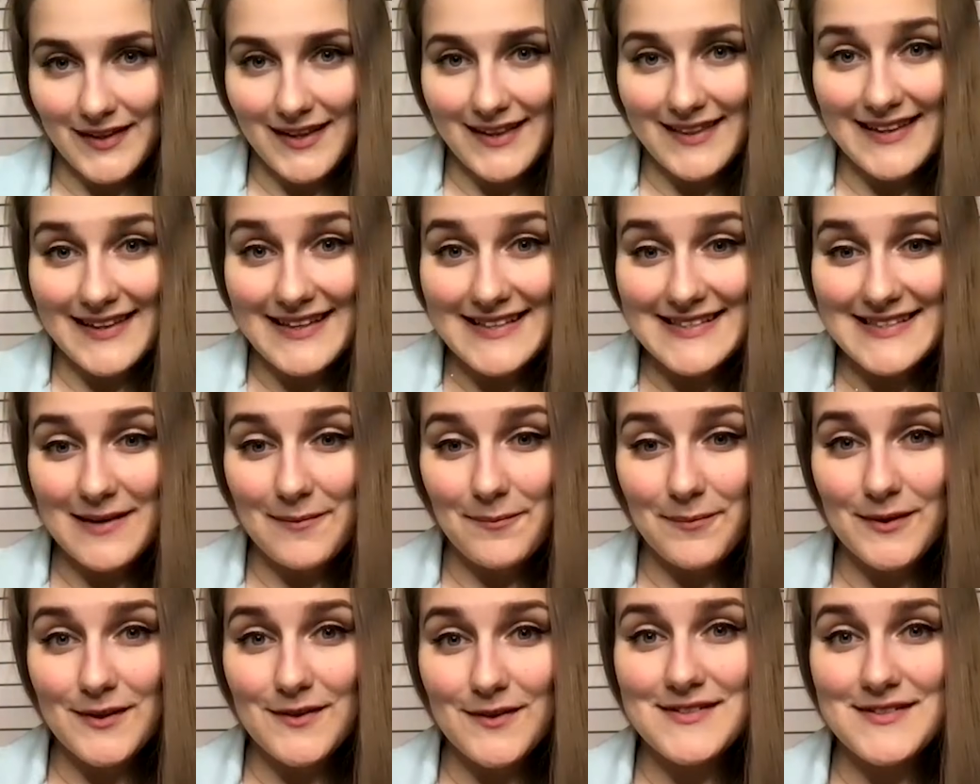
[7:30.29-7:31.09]
The
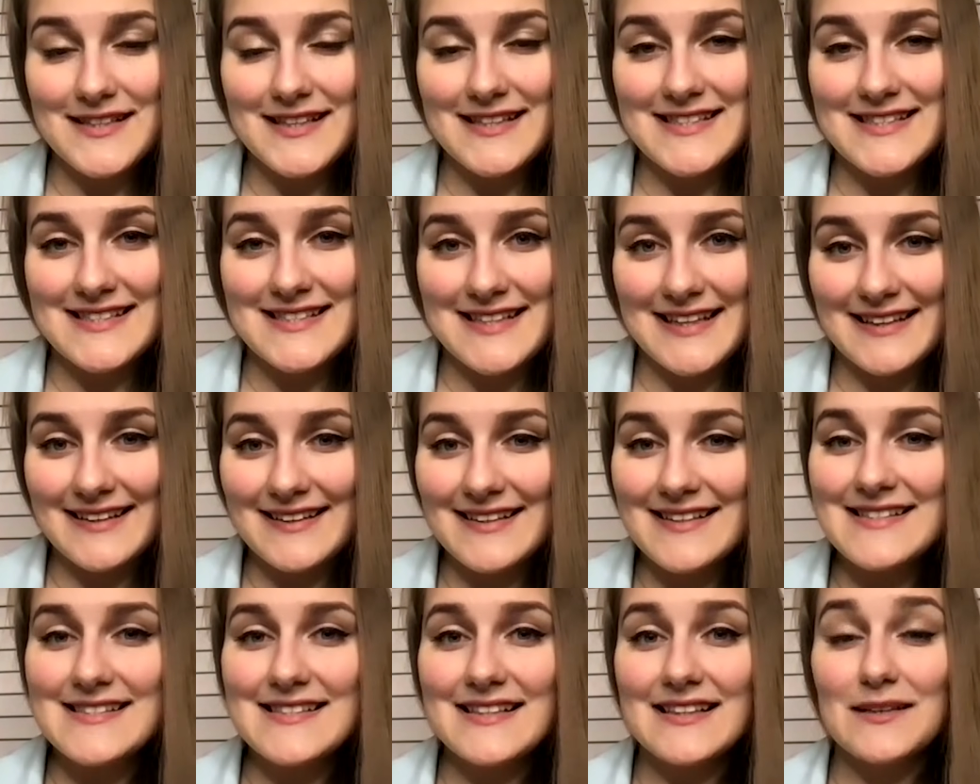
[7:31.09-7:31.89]
example of such
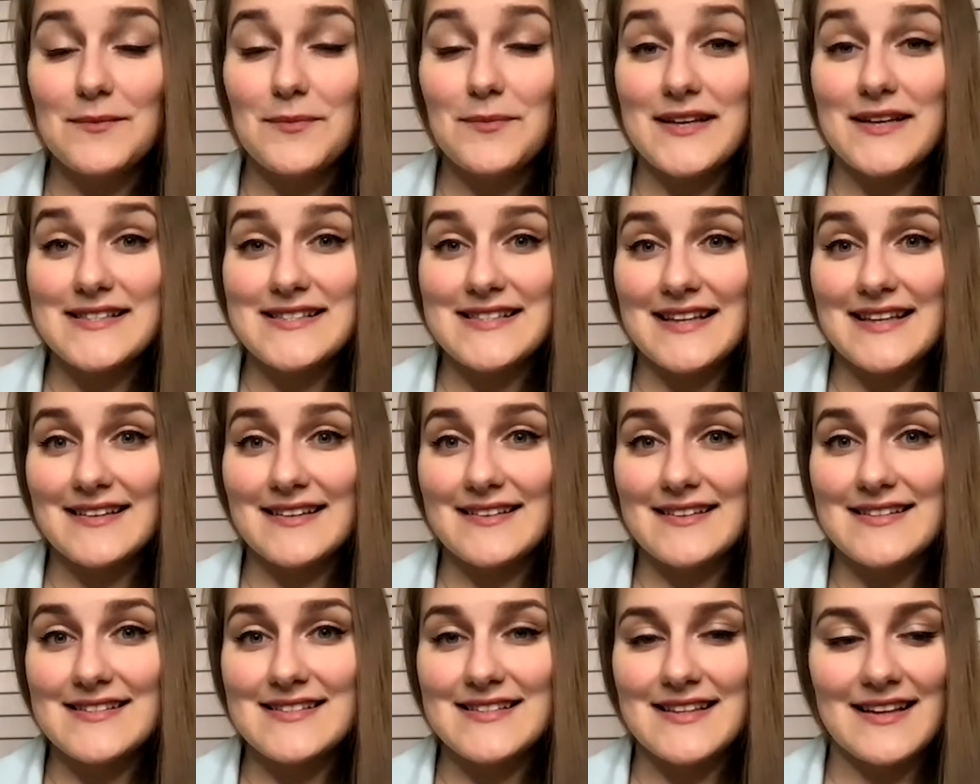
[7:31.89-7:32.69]
sentence could be a
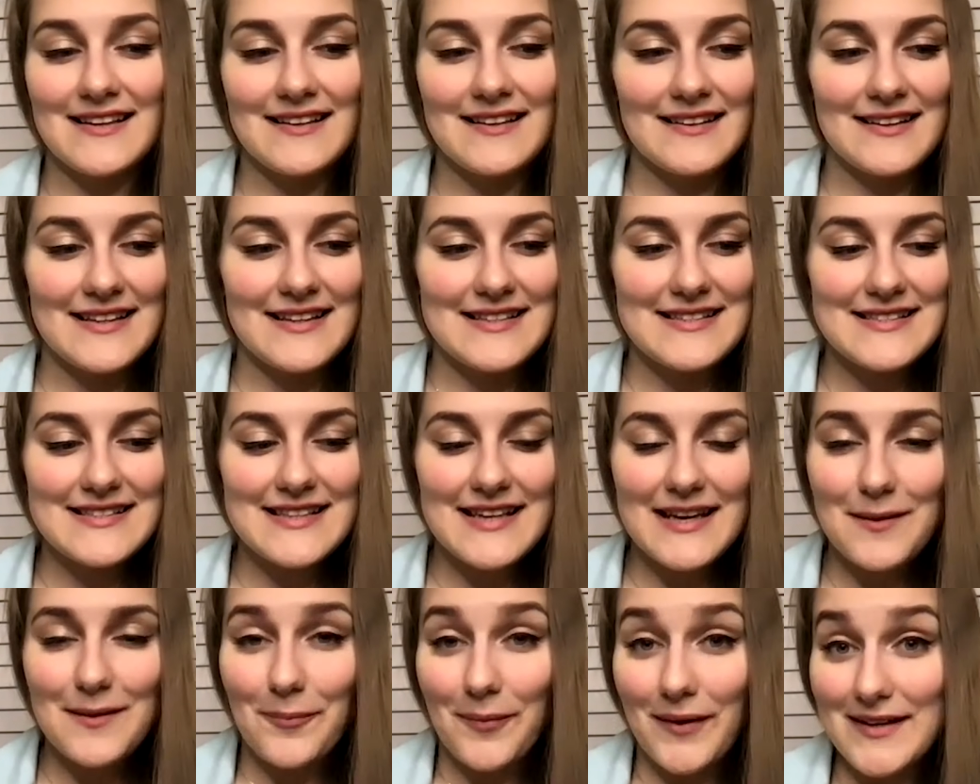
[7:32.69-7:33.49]
sentence in, let's
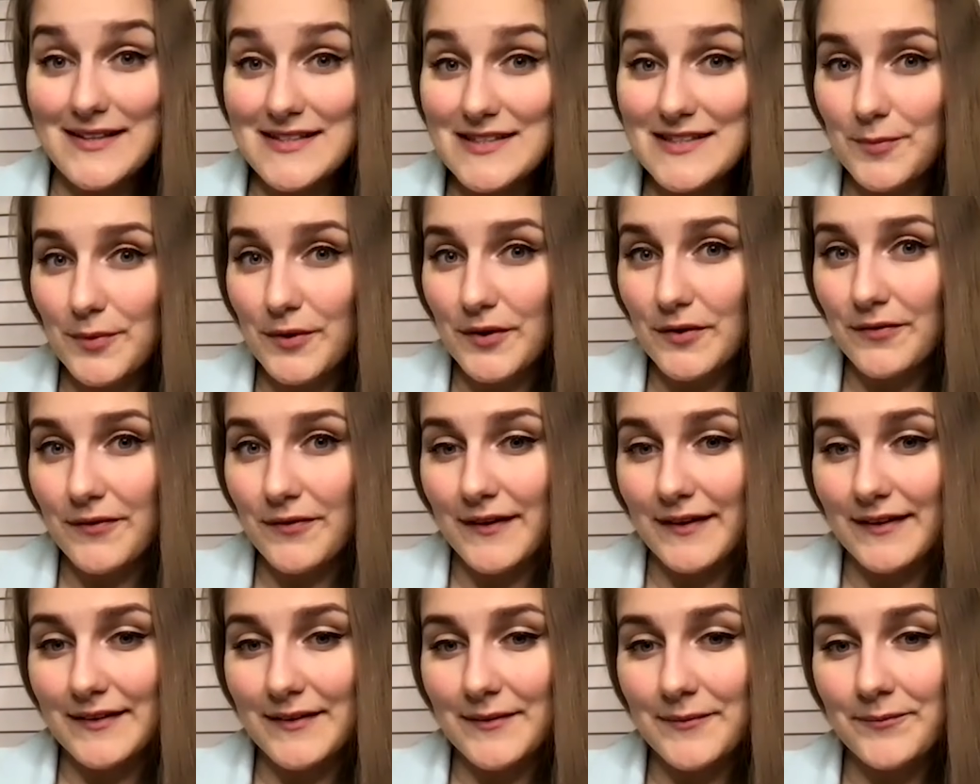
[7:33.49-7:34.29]
say, past
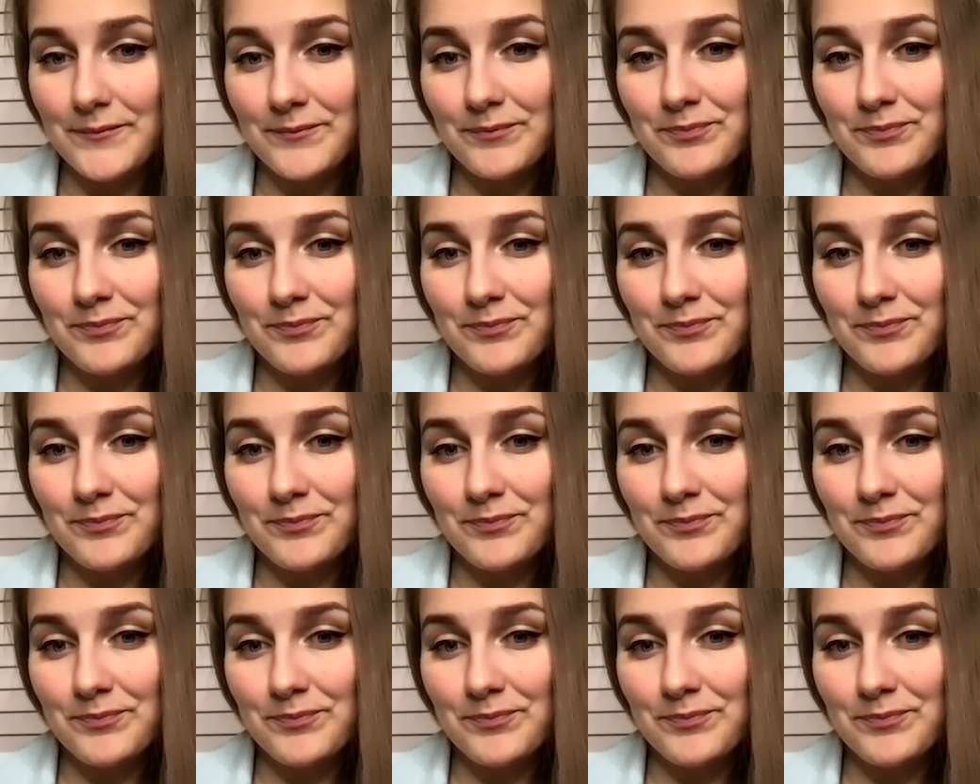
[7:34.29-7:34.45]
perfect.